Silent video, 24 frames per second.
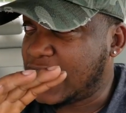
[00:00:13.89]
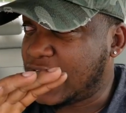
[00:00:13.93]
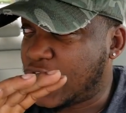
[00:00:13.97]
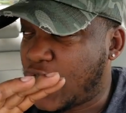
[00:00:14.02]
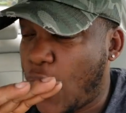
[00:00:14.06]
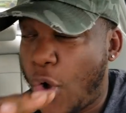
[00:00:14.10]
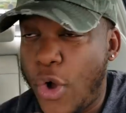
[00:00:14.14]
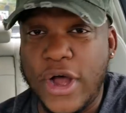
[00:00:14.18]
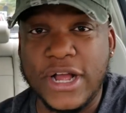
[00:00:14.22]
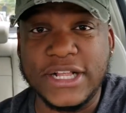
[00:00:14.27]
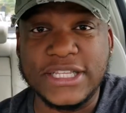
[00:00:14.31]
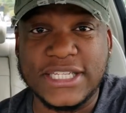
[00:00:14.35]

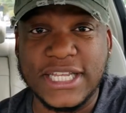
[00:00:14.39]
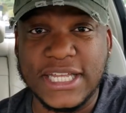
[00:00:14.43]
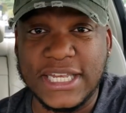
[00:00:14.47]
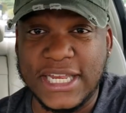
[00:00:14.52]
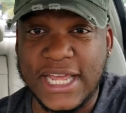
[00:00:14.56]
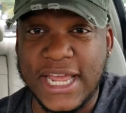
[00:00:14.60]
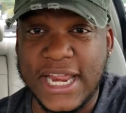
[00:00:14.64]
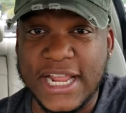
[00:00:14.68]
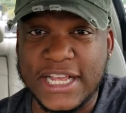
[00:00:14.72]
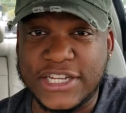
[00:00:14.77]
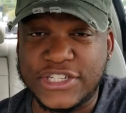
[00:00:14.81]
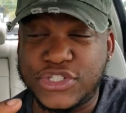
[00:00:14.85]
Going to
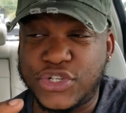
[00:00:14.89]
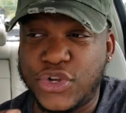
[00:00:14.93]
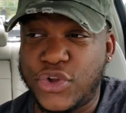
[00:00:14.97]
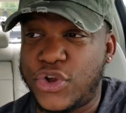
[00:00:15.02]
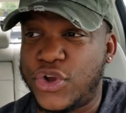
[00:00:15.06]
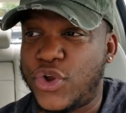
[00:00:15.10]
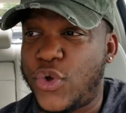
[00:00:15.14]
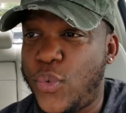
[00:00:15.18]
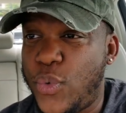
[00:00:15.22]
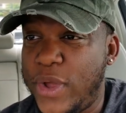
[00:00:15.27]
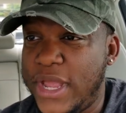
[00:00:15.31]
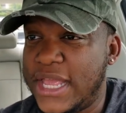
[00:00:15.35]
Lenox
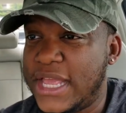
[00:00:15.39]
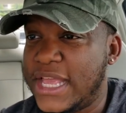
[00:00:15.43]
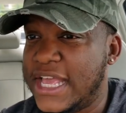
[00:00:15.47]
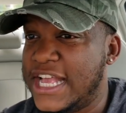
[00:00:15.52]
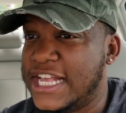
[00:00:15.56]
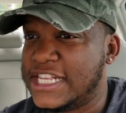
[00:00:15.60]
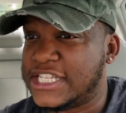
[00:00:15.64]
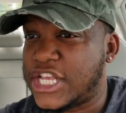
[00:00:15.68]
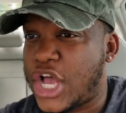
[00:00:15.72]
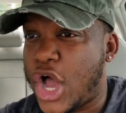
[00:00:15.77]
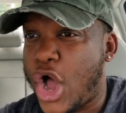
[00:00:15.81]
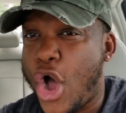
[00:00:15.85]
during the week
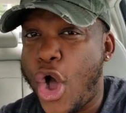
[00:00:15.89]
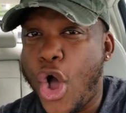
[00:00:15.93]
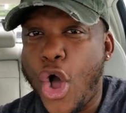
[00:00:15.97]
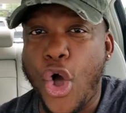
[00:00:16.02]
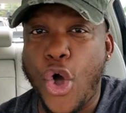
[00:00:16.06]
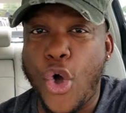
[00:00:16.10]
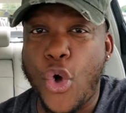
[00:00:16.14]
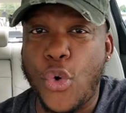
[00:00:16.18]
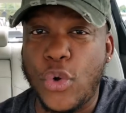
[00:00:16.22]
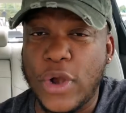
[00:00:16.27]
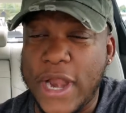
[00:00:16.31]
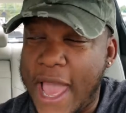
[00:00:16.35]
is a
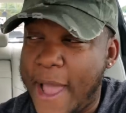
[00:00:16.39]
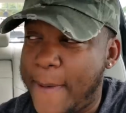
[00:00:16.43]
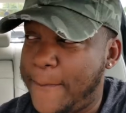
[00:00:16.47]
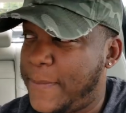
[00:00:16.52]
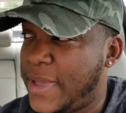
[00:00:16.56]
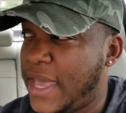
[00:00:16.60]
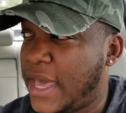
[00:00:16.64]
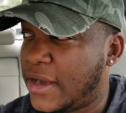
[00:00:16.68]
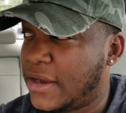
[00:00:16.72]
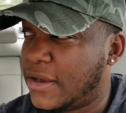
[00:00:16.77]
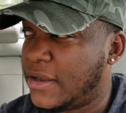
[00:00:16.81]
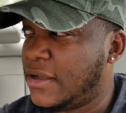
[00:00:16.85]
whole lot
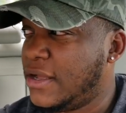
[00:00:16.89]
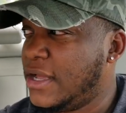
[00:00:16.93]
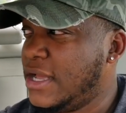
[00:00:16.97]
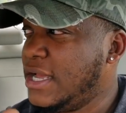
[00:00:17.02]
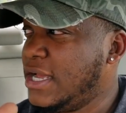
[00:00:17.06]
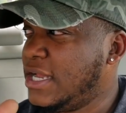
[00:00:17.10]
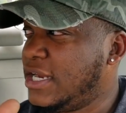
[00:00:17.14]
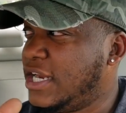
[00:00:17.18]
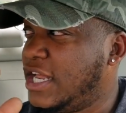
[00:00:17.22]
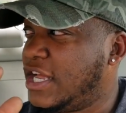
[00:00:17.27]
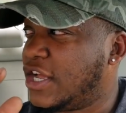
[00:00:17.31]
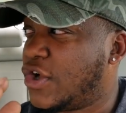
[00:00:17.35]
better
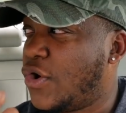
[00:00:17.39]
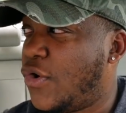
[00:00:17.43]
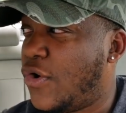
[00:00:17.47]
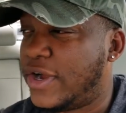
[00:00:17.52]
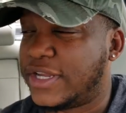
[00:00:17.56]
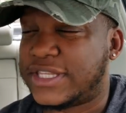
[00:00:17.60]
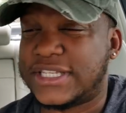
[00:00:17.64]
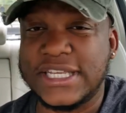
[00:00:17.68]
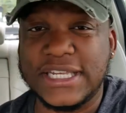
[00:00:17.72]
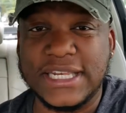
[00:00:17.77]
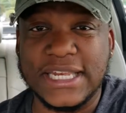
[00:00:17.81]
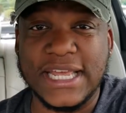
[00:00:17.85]
than
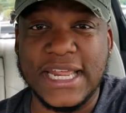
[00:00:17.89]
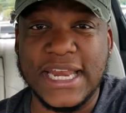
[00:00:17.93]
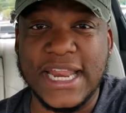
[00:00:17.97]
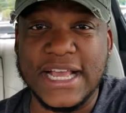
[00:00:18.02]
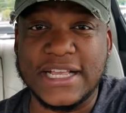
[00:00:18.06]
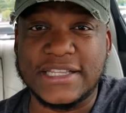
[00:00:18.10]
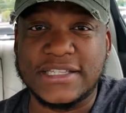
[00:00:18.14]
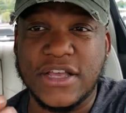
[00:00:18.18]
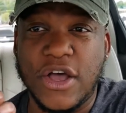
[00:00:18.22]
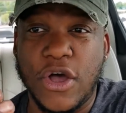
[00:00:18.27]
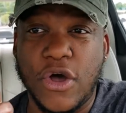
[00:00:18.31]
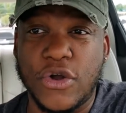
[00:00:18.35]
going to
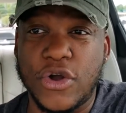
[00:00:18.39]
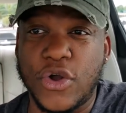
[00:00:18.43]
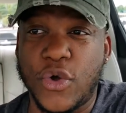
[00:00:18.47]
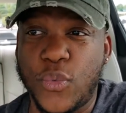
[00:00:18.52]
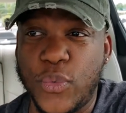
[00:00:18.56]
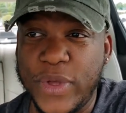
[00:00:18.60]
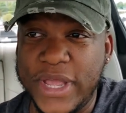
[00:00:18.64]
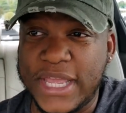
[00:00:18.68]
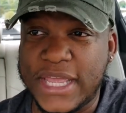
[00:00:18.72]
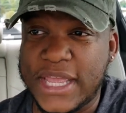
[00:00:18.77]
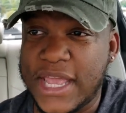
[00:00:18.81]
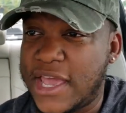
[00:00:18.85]
Lenox on the
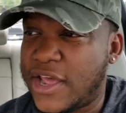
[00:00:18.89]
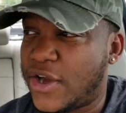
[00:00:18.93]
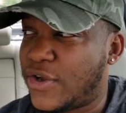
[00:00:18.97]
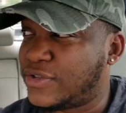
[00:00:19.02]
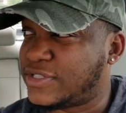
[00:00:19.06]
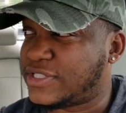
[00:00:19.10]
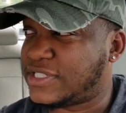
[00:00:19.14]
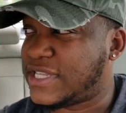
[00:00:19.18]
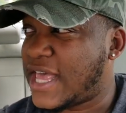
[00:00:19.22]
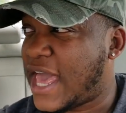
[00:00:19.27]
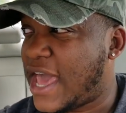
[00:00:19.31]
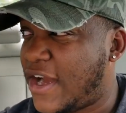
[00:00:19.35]
weekend on
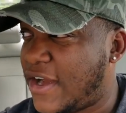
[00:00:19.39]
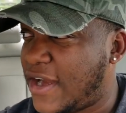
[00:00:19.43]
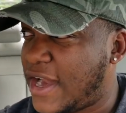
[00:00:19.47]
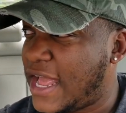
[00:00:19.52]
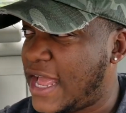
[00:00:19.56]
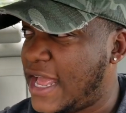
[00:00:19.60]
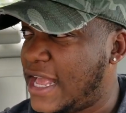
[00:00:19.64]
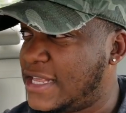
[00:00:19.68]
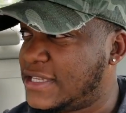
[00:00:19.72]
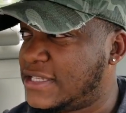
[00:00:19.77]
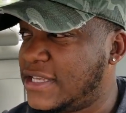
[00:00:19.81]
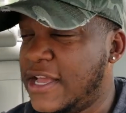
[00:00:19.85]

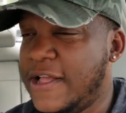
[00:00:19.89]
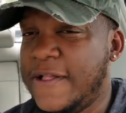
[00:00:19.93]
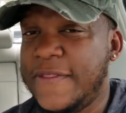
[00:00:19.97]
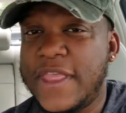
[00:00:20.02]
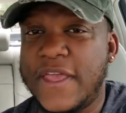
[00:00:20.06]
Saturdays.